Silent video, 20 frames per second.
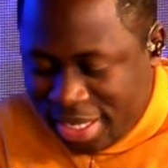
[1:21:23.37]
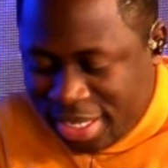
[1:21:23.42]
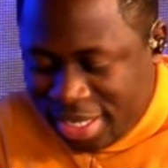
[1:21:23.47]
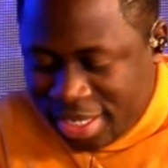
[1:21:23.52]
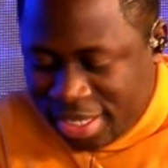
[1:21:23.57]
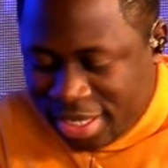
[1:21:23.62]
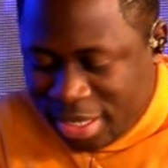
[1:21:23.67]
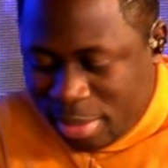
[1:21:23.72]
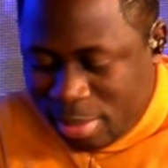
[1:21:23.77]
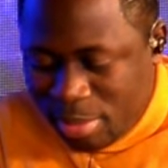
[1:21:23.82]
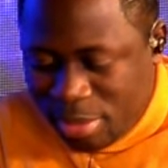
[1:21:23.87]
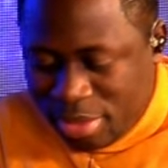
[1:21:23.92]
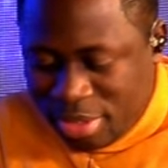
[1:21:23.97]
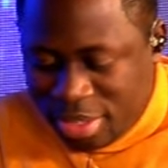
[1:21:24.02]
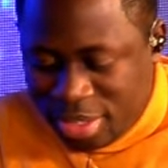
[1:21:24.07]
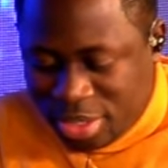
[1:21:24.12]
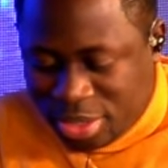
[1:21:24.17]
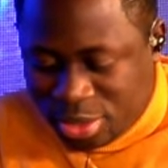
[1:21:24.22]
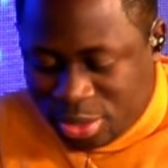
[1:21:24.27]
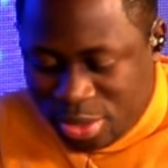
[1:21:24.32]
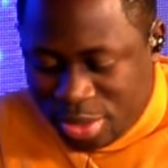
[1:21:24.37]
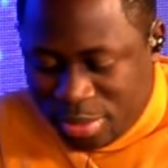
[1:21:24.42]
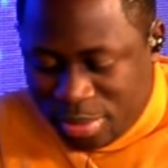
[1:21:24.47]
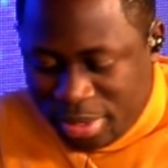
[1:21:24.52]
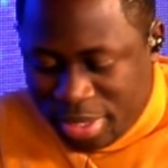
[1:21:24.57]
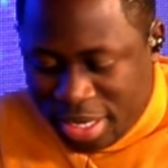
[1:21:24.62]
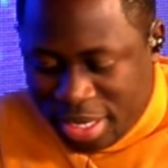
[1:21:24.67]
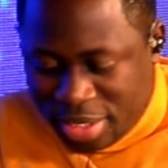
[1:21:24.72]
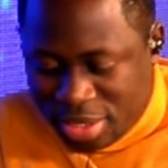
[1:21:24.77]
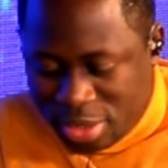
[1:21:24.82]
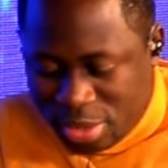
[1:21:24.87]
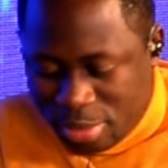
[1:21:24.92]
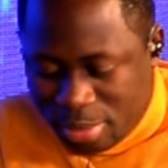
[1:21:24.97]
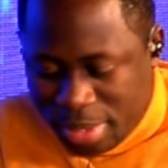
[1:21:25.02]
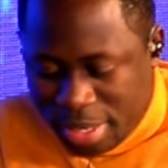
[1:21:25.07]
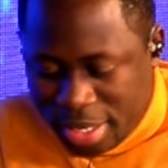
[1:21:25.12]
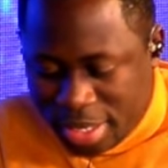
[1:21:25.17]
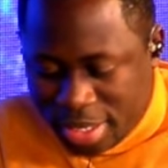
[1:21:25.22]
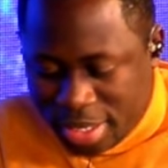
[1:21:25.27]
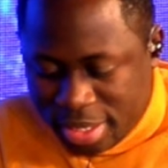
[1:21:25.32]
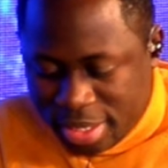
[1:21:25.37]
Somebody is screaming at your back.